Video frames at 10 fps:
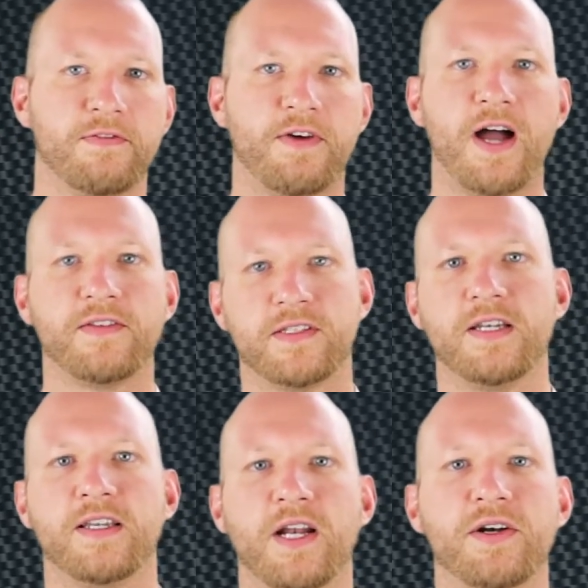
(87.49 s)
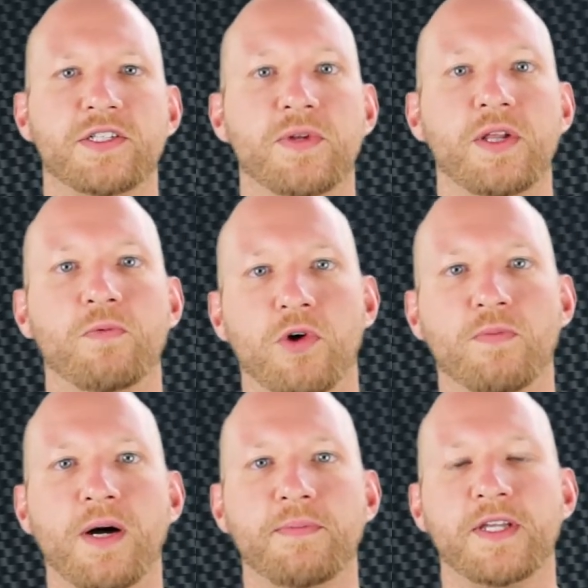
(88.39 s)
5 to 10 carries to really
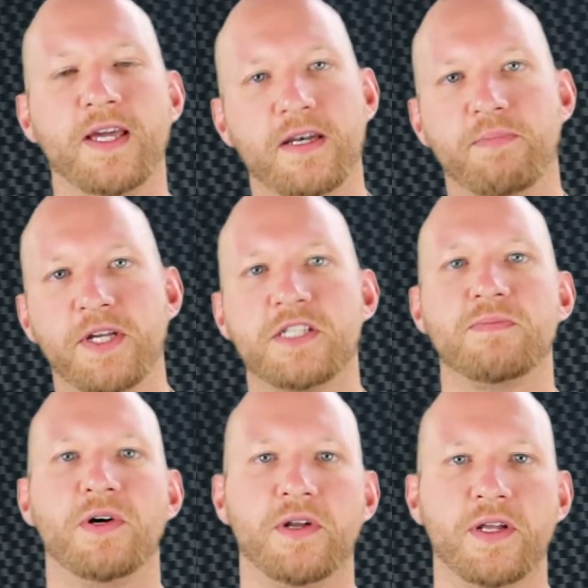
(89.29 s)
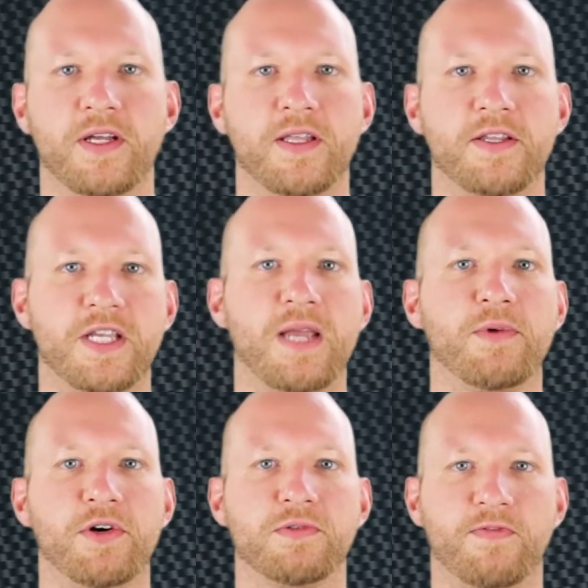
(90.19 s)
warm up to get into beast mode, the same
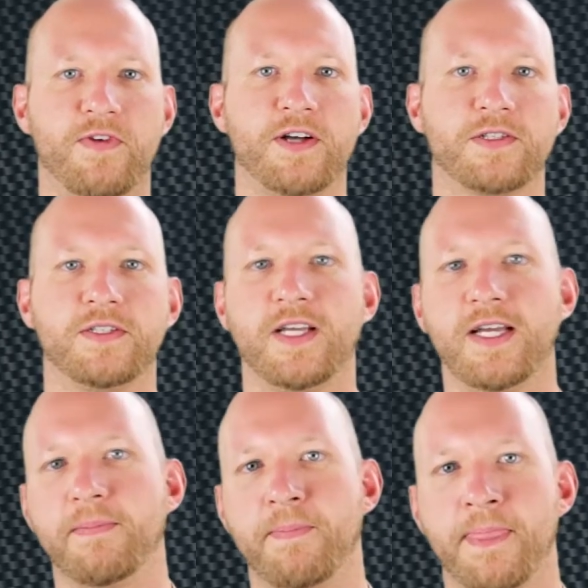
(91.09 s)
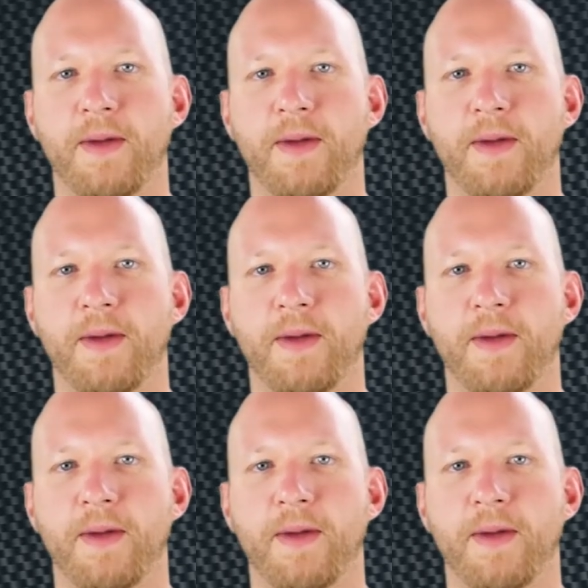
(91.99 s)
goes with Foster and Tate.